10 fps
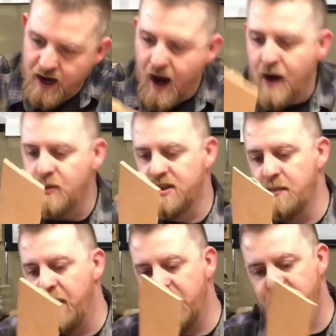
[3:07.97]
I was
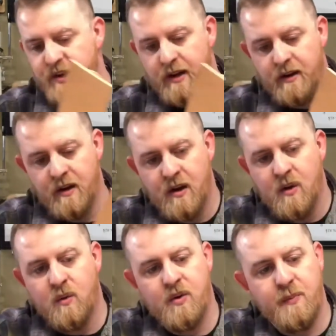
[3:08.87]
impatient
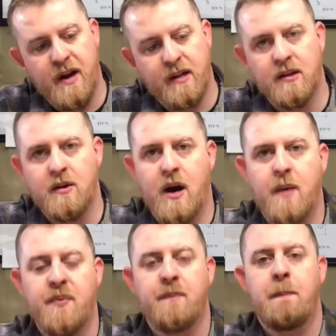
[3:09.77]
with my glue up,